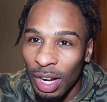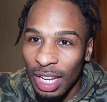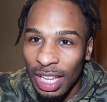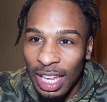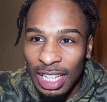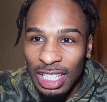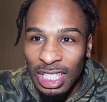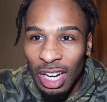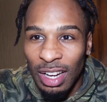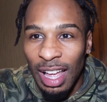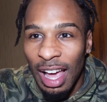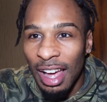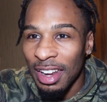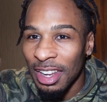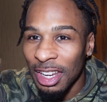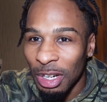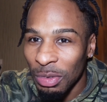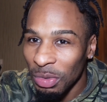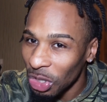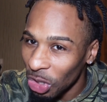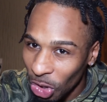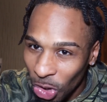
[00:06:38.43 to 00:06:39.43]
to get y'all out of
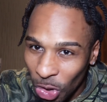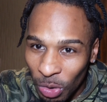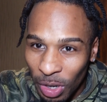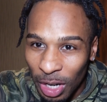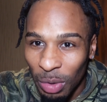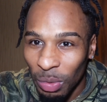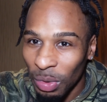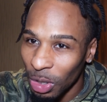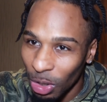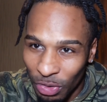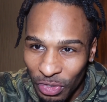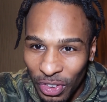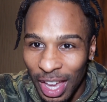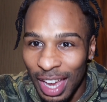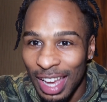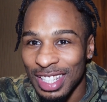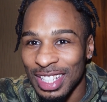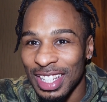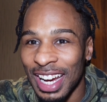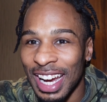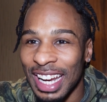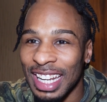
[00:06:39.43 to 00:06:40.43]
here real quick, real
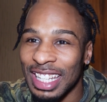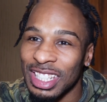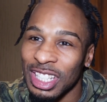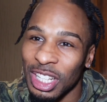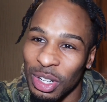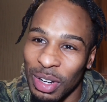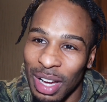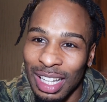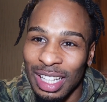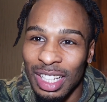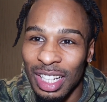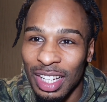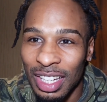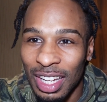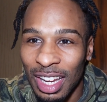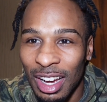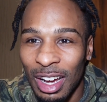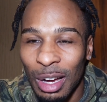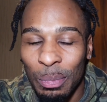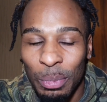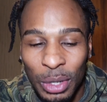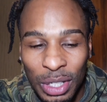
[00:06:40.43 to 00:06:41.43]
fast, all right? So I love
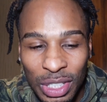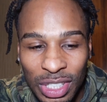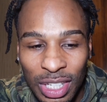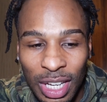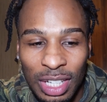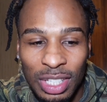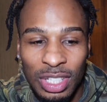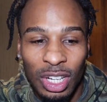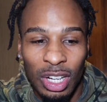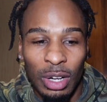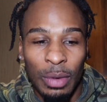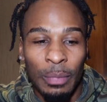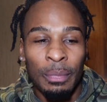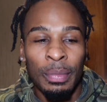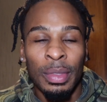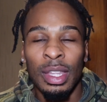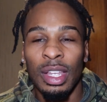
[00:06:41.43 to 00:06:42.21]
y'all, appreciate y'all.